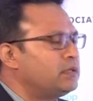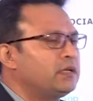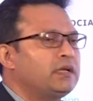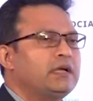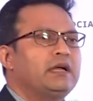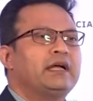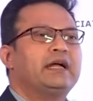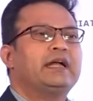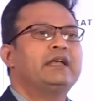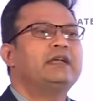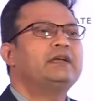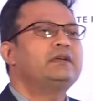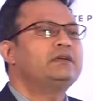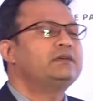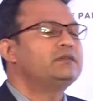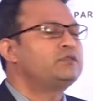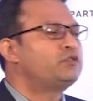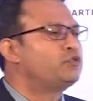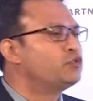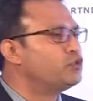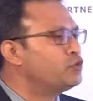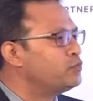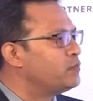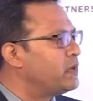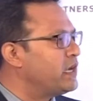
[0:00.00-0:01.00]
And
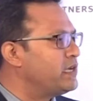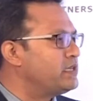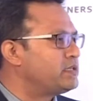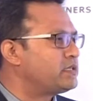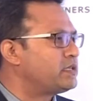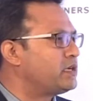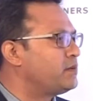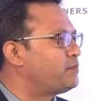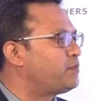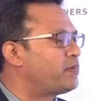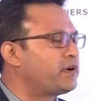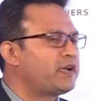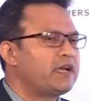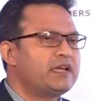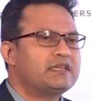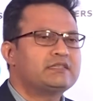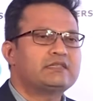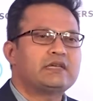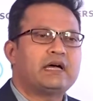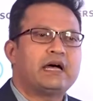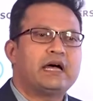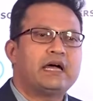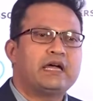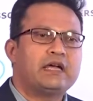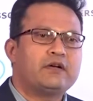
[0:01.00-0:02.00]
to my surprise,
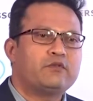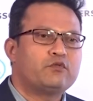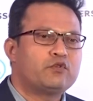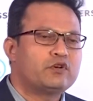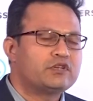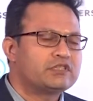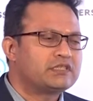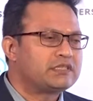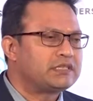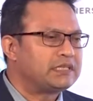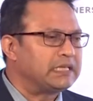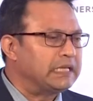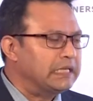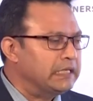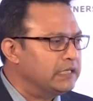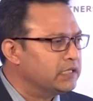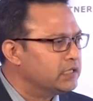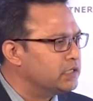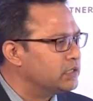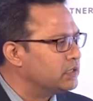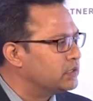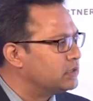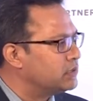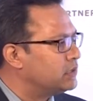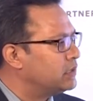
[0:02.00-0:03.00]
I was
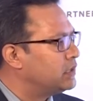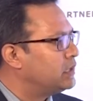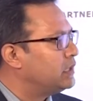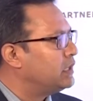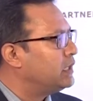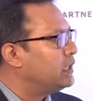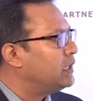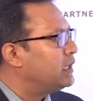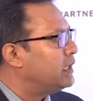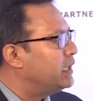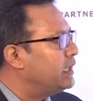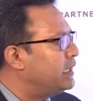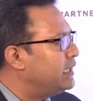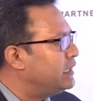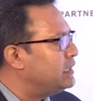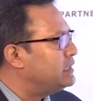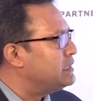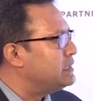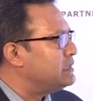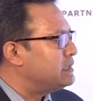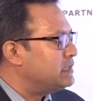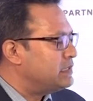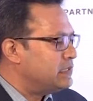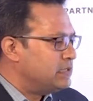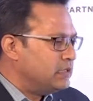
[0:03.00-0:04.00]
here
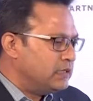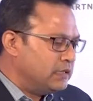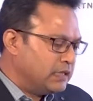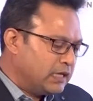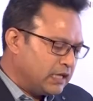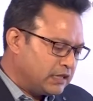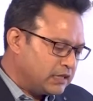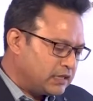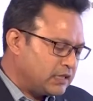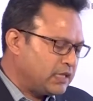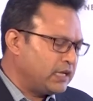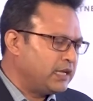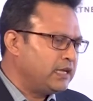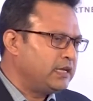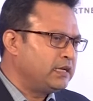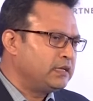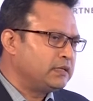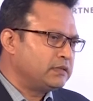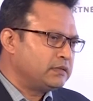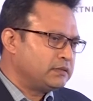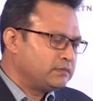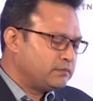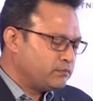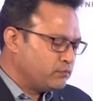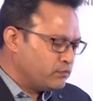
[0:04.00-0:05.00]
in
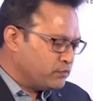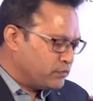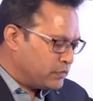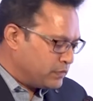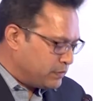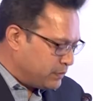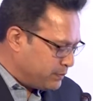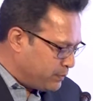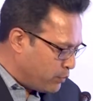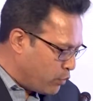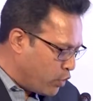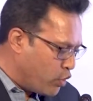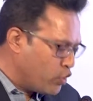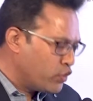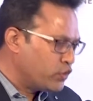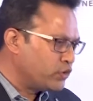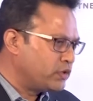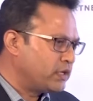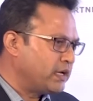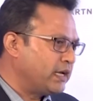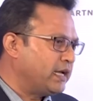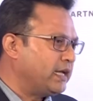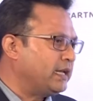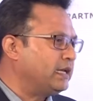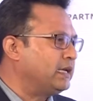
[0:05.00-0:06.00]
nothing more
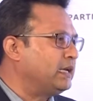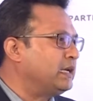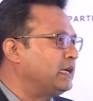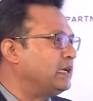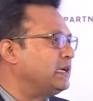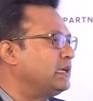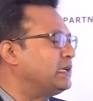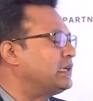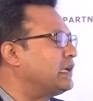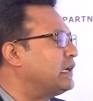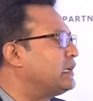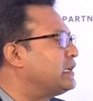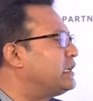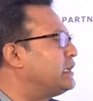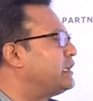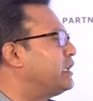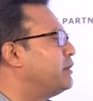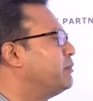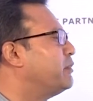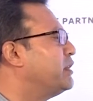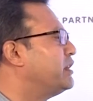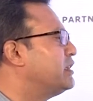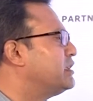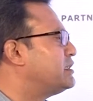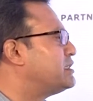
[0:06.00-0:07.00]
than 30
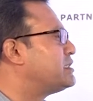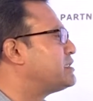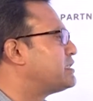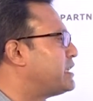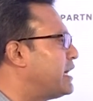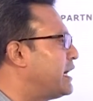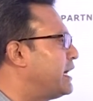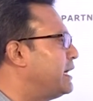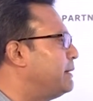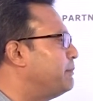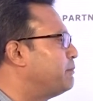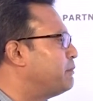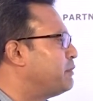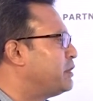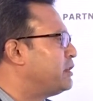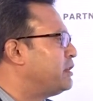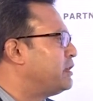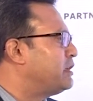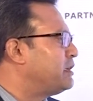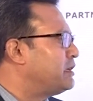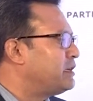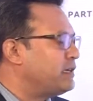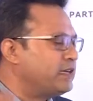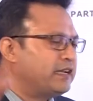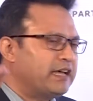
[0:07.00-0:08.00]
minutes time,
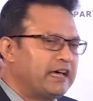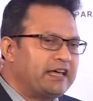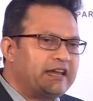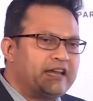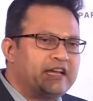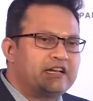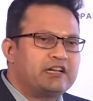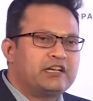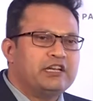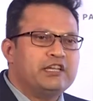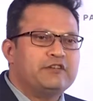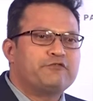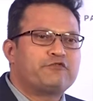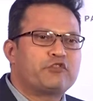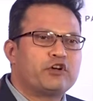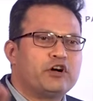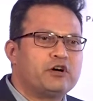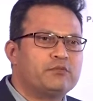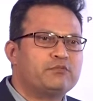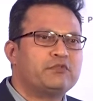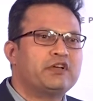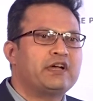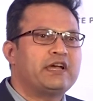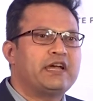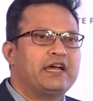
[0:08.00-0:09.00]
directly
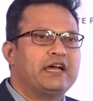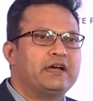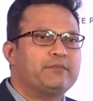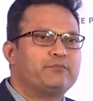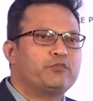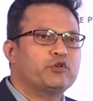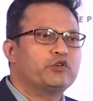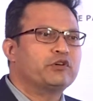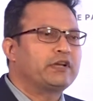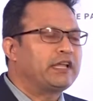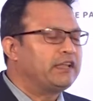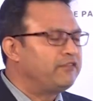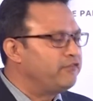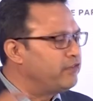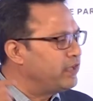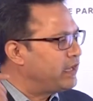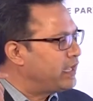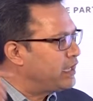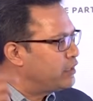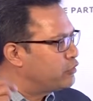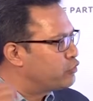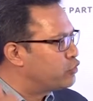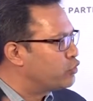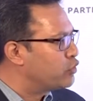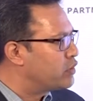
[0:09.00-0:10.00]
from the airport. And when
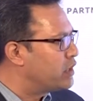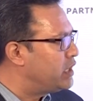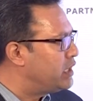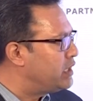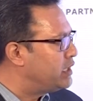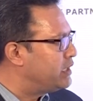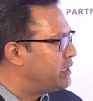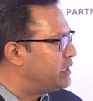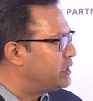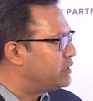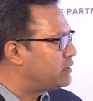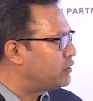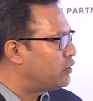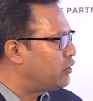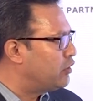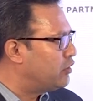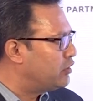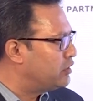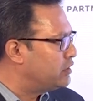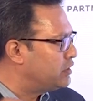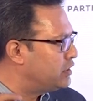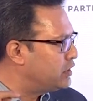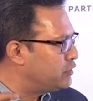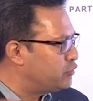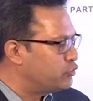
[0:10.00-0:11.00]
I Googled it
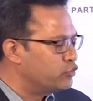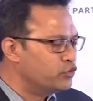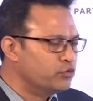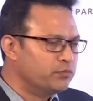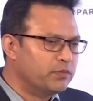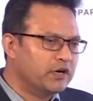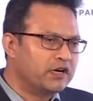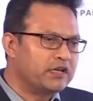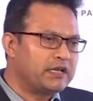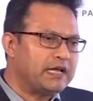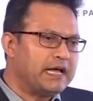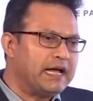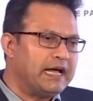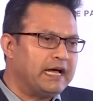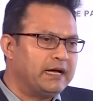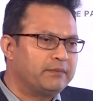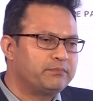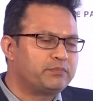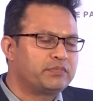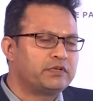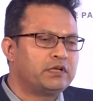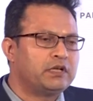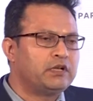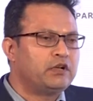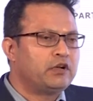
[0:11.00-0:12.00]
on the Uber
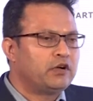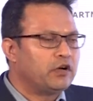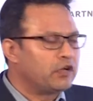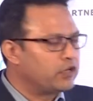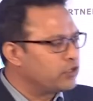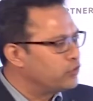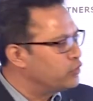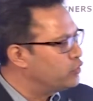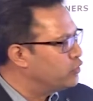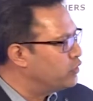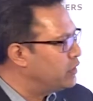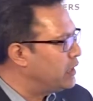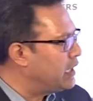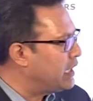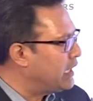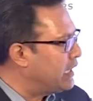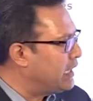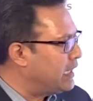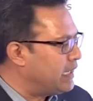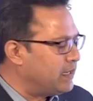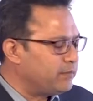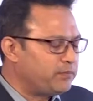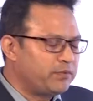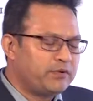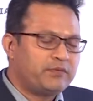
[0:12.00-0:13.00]
app or a Ola
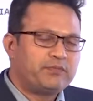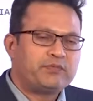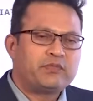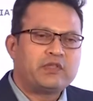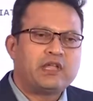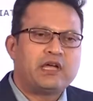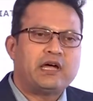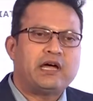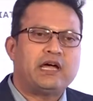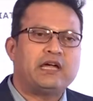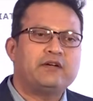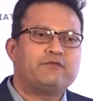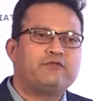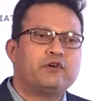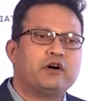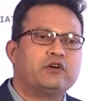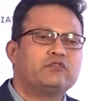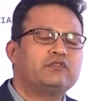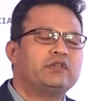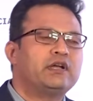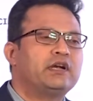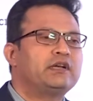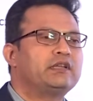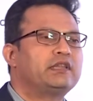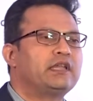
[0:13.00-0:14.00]
app, I
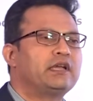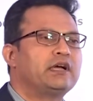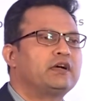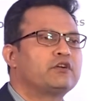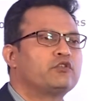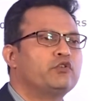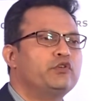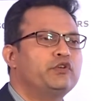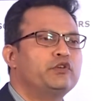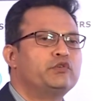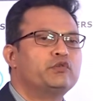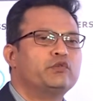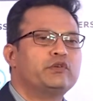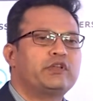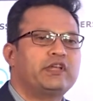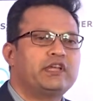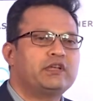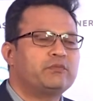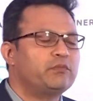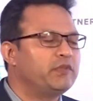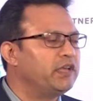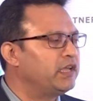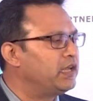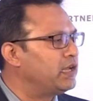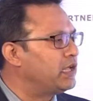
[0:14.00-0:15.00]
found that they are going to
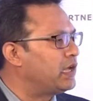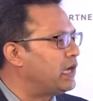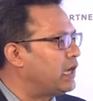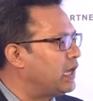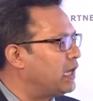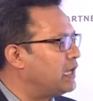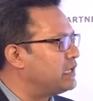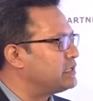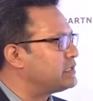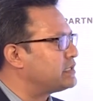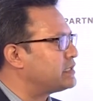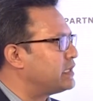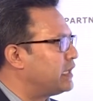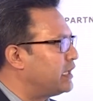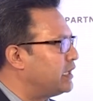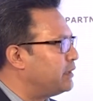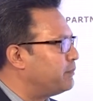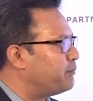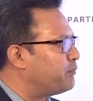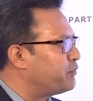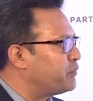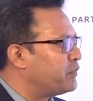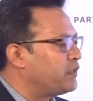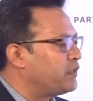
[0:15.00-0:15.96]
take me an hour's time.